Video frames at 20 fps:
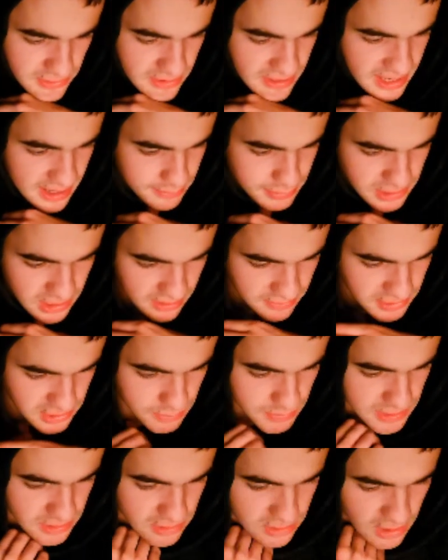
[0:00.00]
the epitaph has
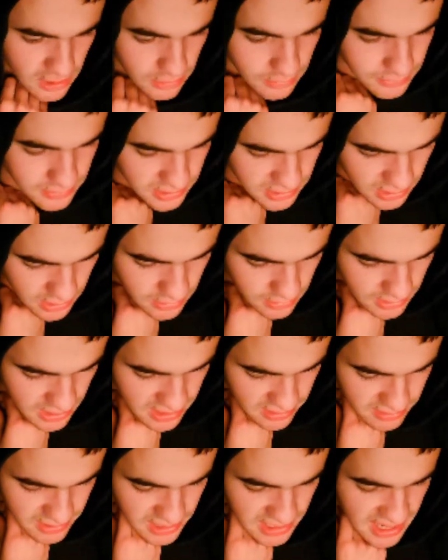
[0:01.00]
been solved. So I
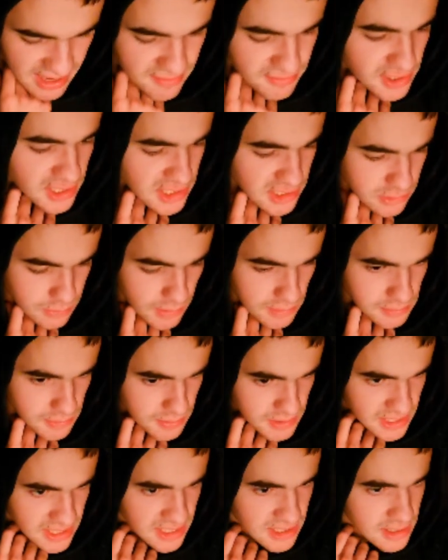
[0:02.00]
think Eva has
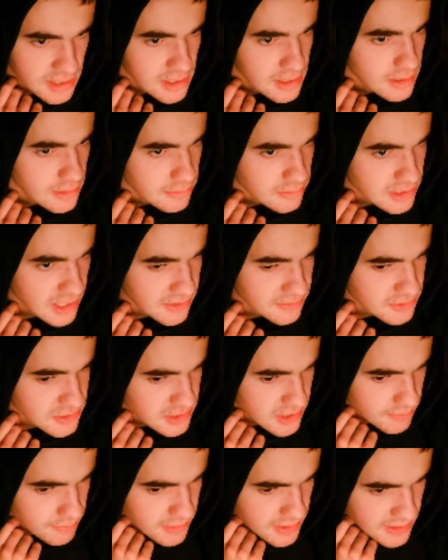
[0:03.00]
probably done
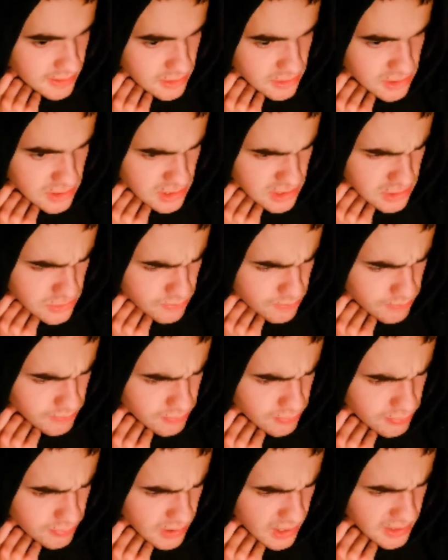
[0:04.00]
something.
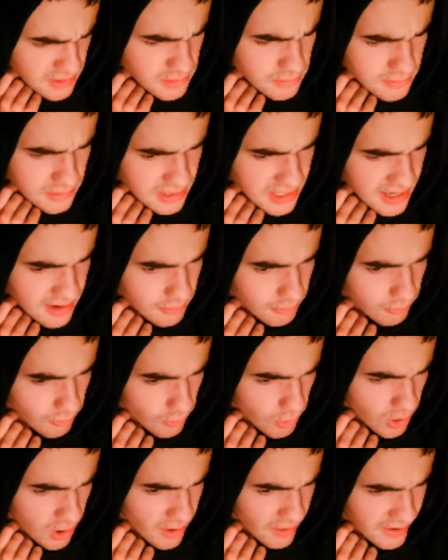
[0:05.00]
I don't get
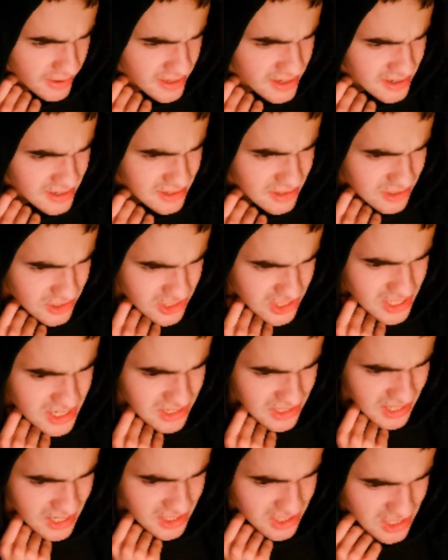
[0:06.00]
why she
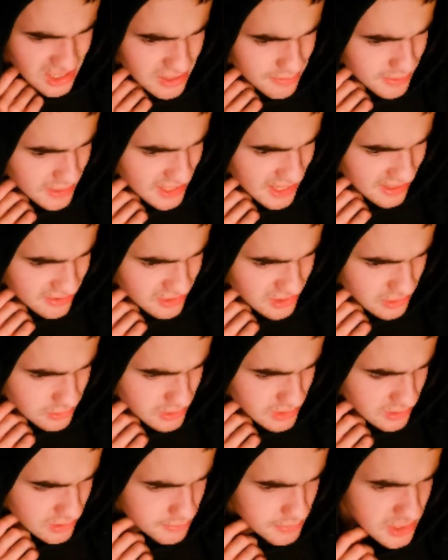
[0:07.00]
has actually began
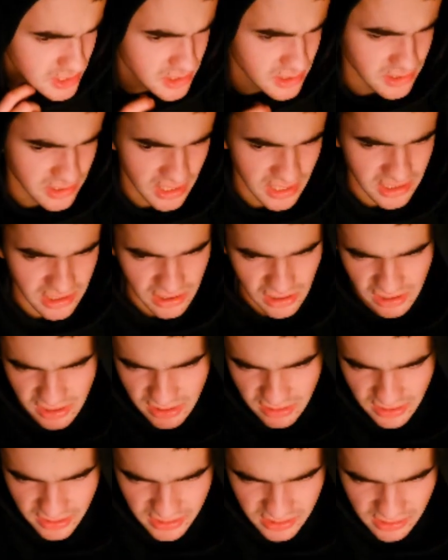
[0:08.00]
doing the murders, actually.
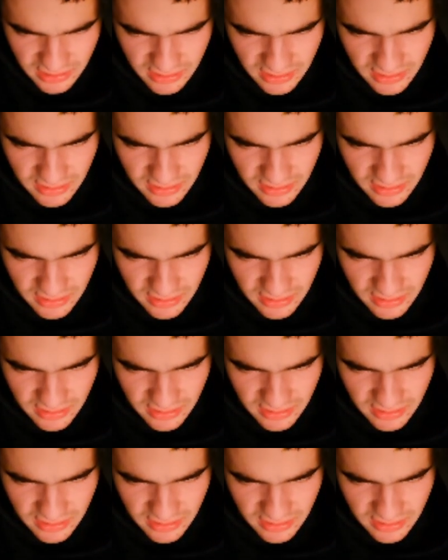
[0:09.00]
Like,